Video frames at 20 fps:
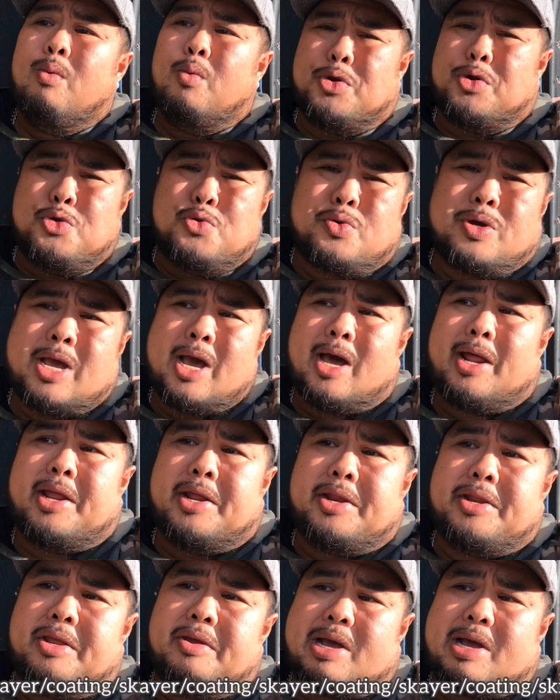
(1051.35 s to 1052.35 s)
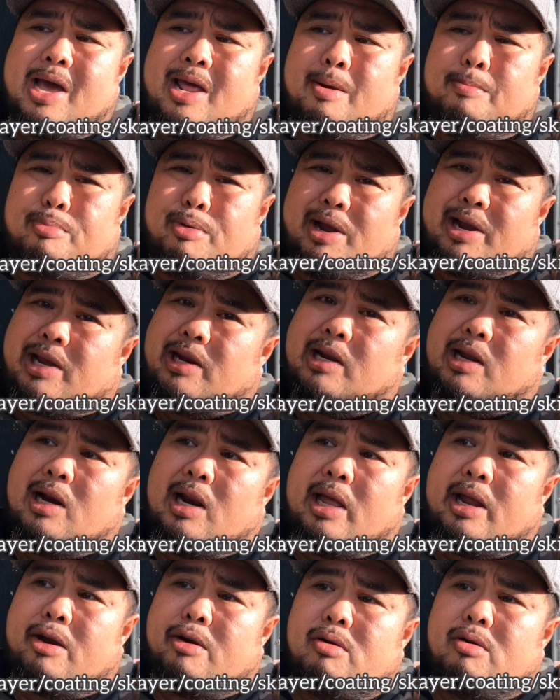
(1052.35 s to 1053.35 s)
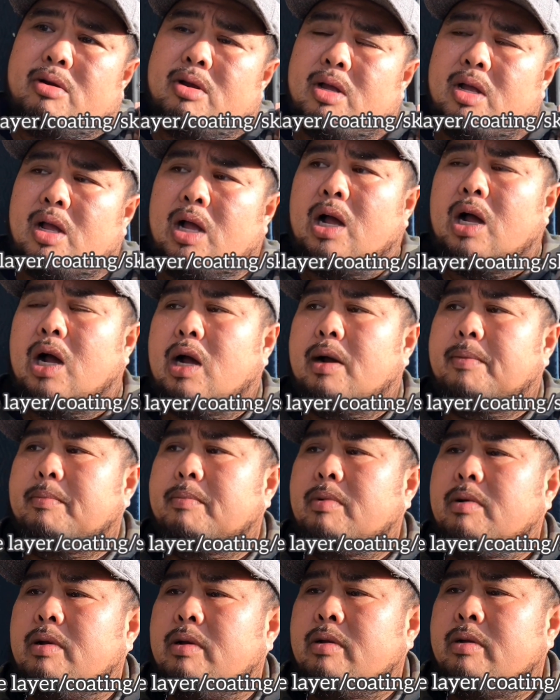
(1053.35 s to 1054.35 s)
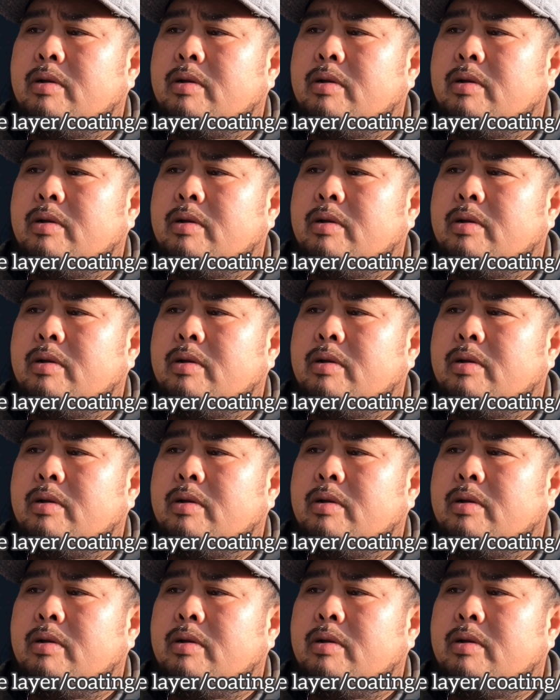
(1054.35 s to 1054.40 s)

when you cut it, you're kind of breaking the layer. I